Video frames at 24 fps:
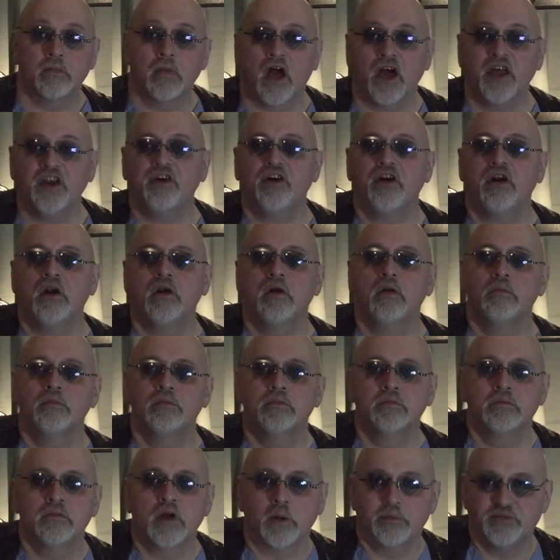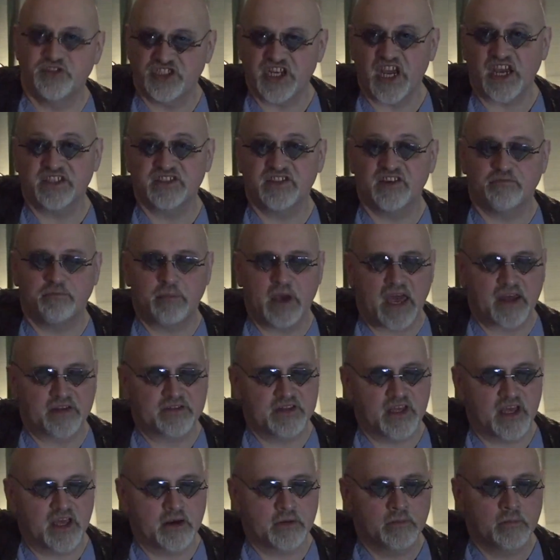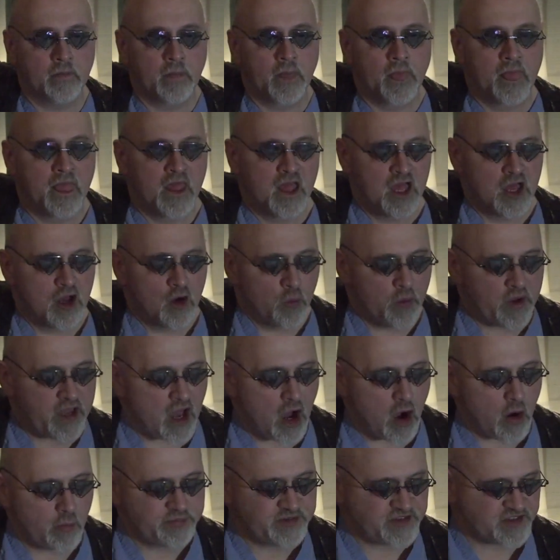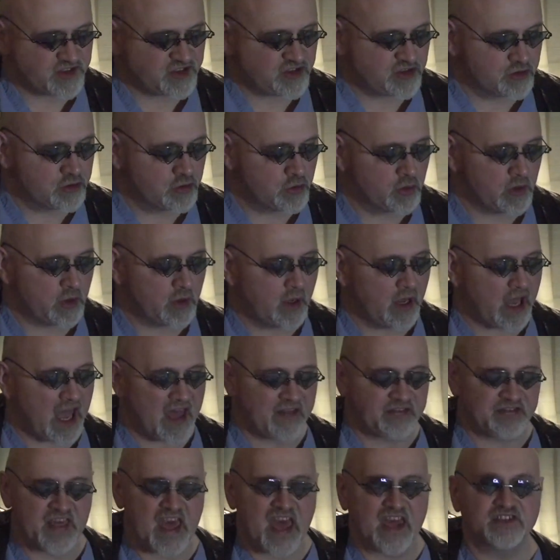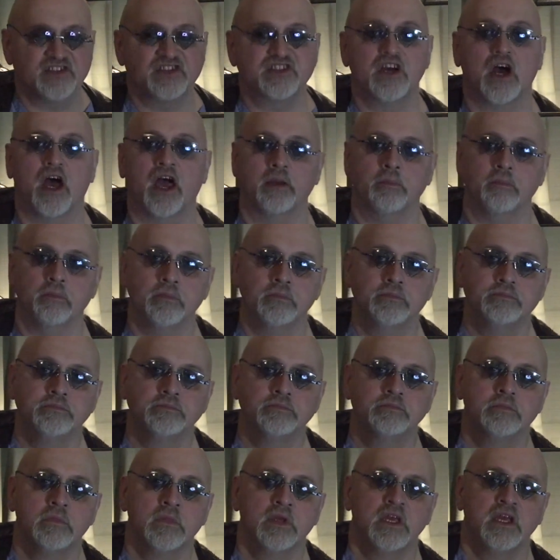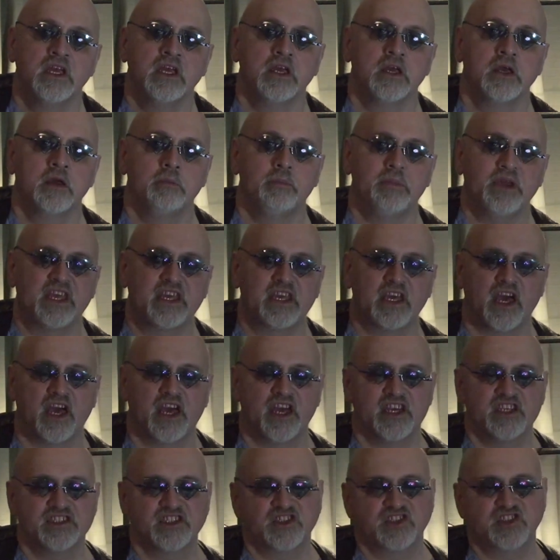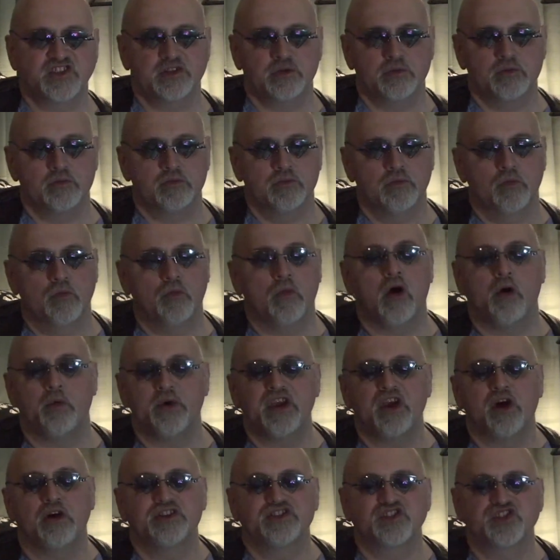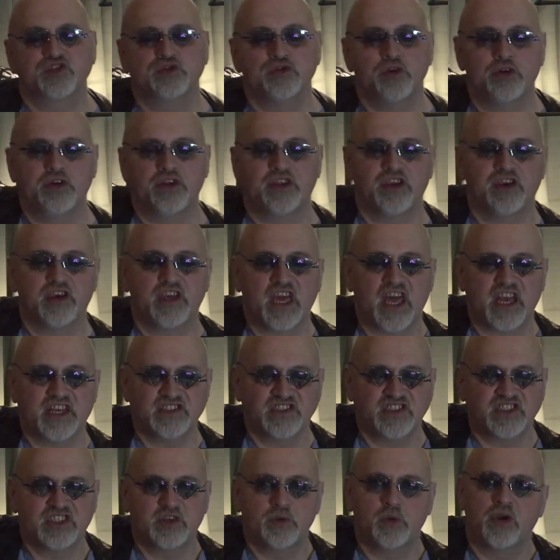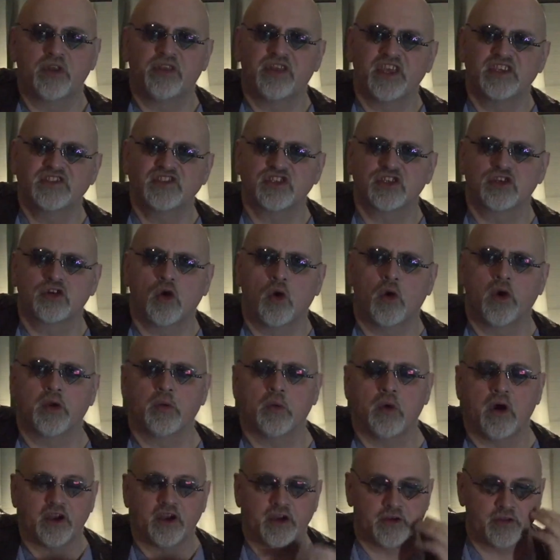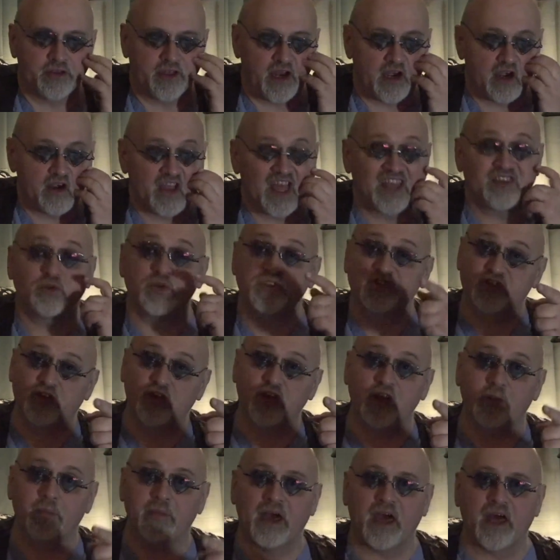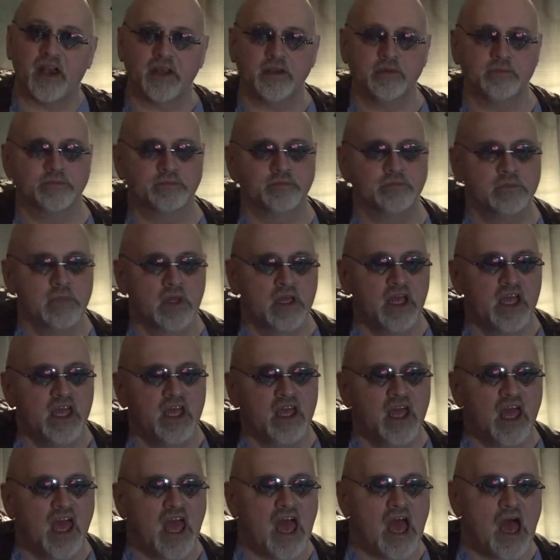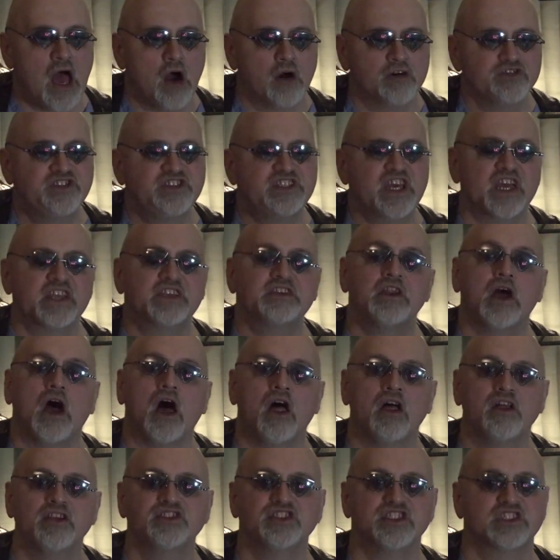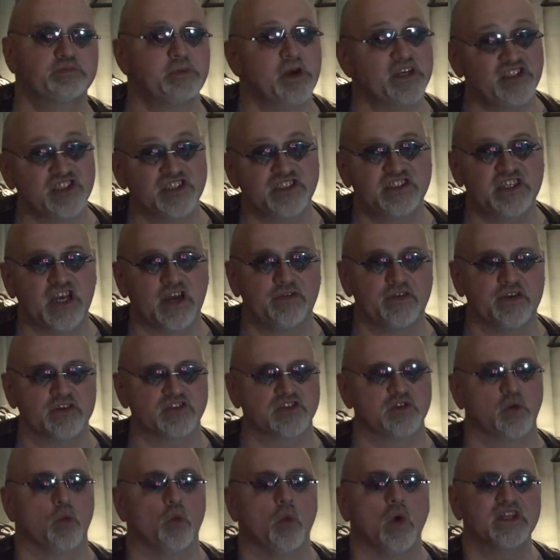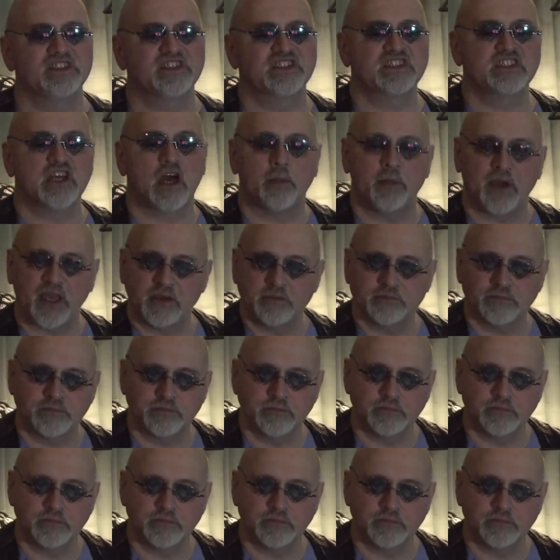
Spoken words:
Under objective back then, we hoped to, at that time, because, well, we go to school and you kind of see where things are going you're there. That's what's good about it. How technology, especially tech fields, what's coming